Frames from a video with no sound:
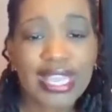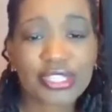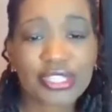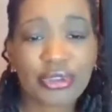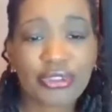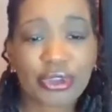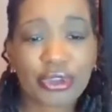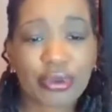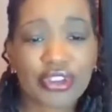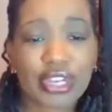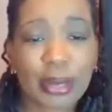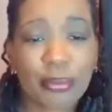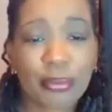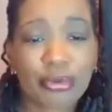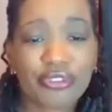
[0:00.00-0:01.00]
And so there are
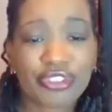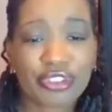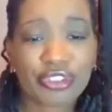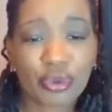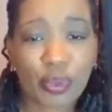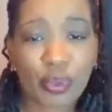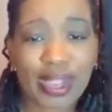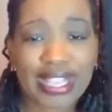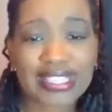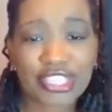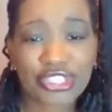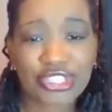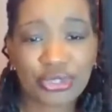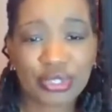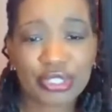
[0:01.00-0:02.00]
a number of different
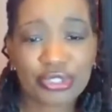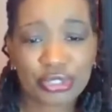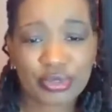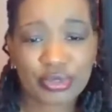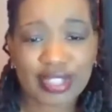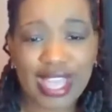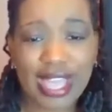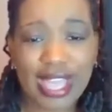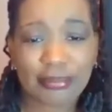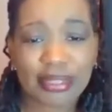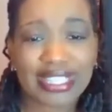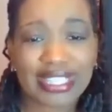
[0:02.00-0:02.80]
ways that you can do that,